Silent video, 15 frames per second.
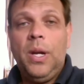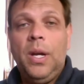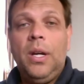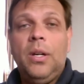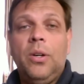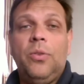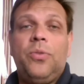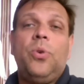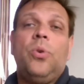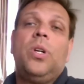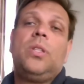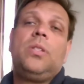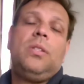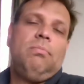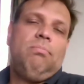Of
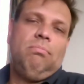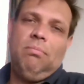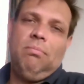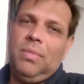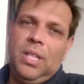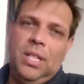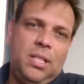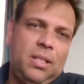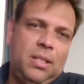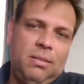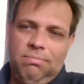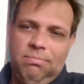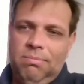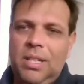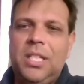course, this
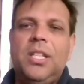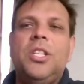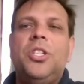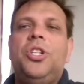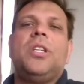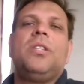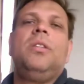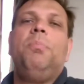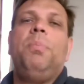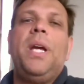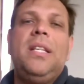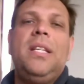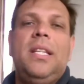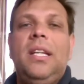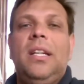is just the
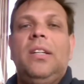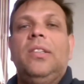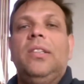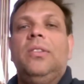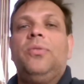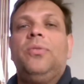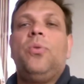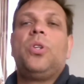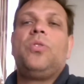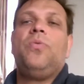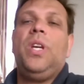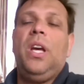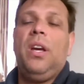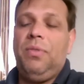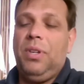basic. Of course,
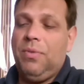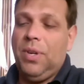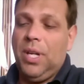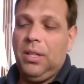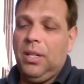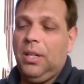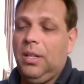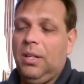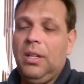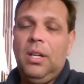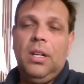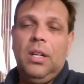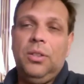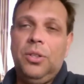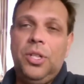we have even the
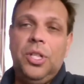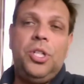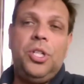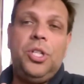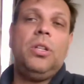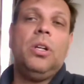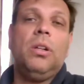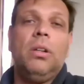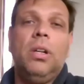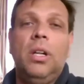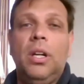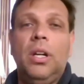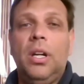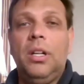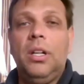digital
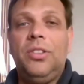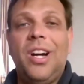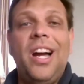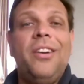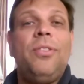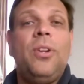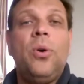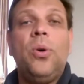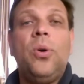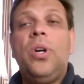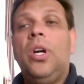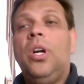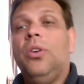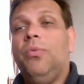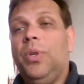dive log
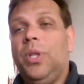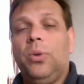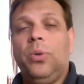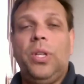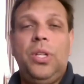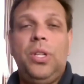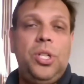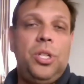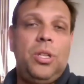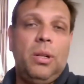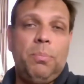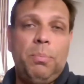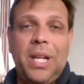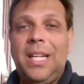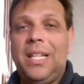with all the
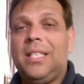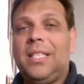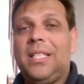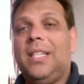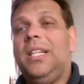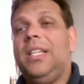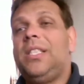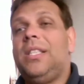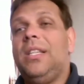digital places.